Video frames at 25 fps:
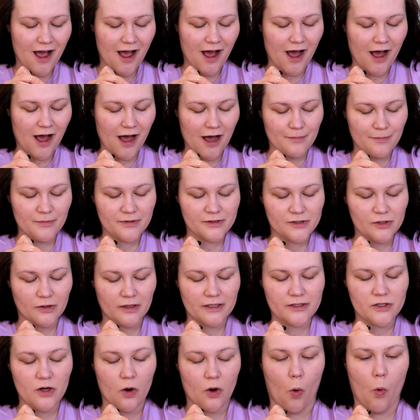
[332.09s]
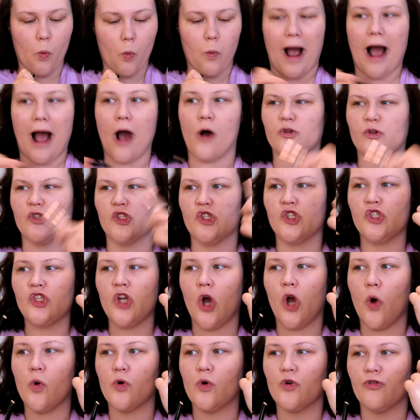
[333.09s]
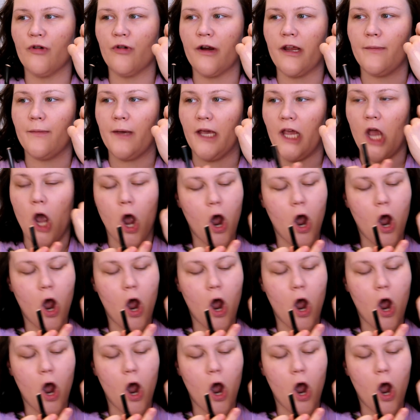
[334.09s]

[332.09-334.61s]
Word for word: Um, so let's go. Oh, wow, so creamy.